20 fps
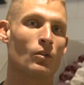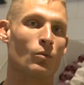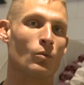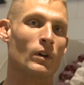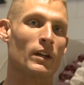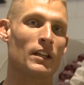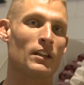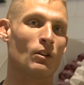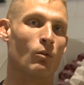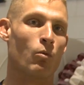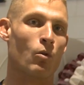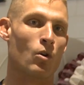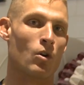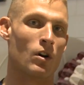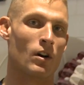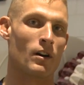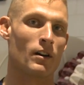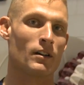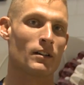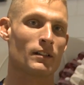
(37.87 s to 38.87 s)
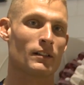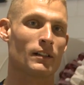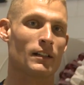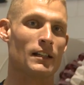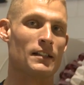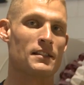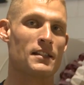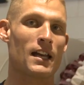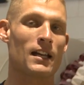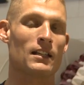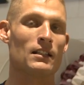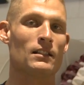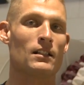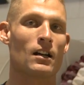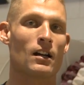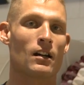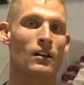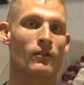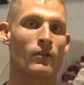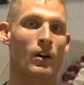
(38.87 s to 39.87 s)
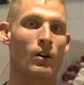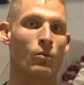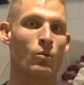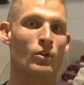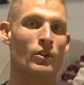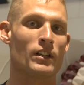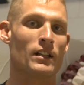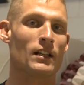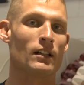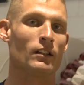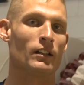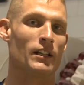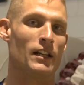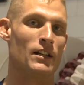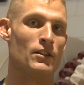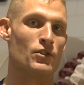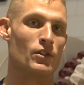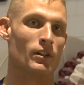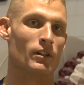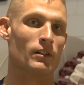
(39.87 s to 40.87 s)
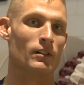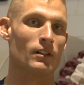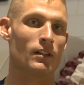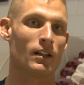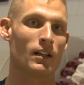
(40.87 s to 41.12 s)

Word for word: winning the war is taking care of our wounded, ill, and injured.